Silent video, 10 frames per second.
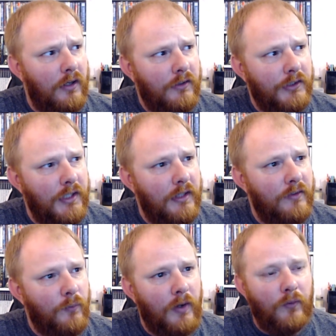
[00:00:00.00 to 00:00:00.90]
last year,
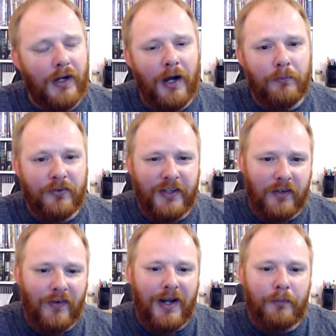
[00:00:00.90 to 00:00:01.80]
the World Cup
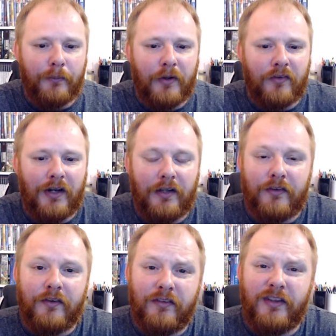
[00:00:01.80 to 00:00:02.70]
sticker album. I was
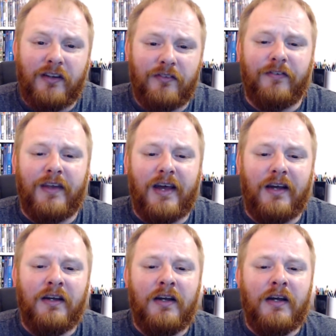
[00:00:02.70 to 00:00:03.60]
collecting the stickers for that.